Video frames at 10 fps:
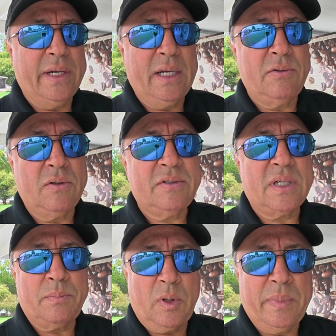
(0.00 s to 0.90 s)
an air
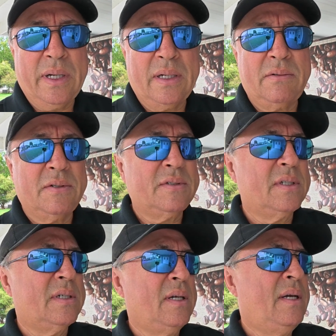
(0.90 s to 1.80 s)
roaster, a proper air
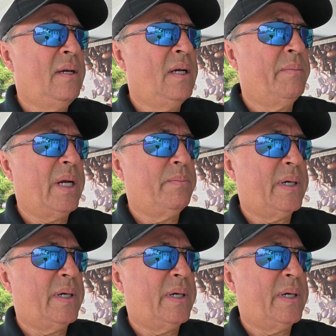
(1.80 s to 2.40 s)
roaster. My